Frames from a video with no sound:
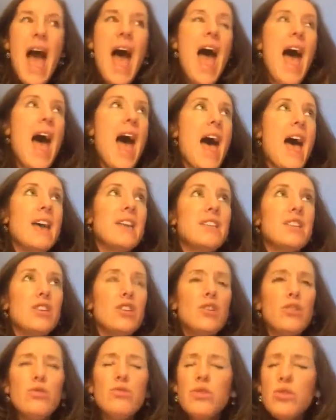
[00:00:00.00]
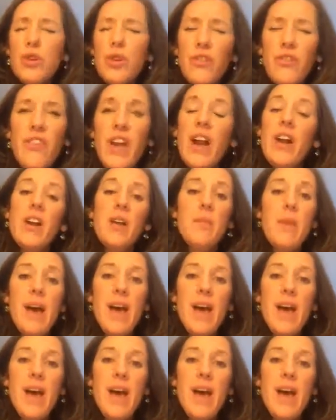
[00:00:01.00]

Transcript: and you do your very